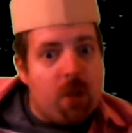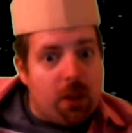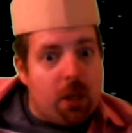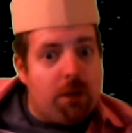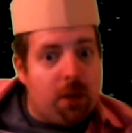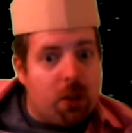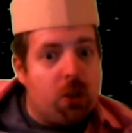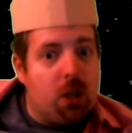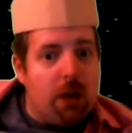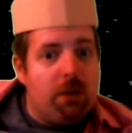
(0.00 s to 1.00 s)
that
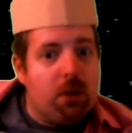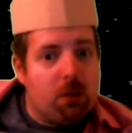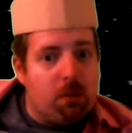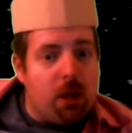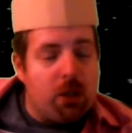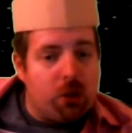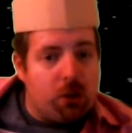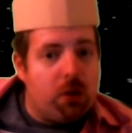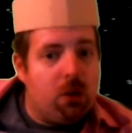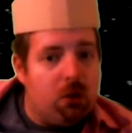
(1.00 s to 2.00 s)
eventually gave us
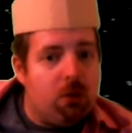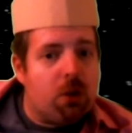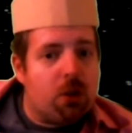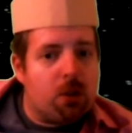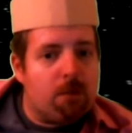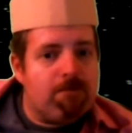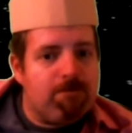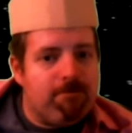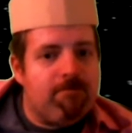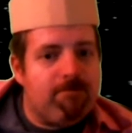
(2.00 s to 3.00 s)
Masters of the Universe.
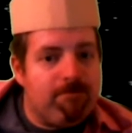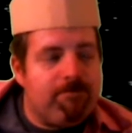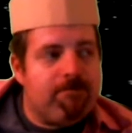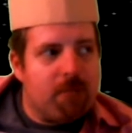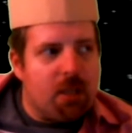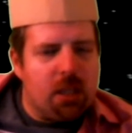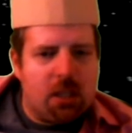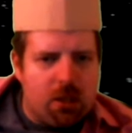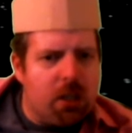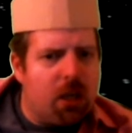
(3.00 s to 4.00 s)
And
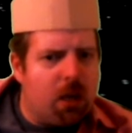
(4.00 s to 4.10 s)
that's the thing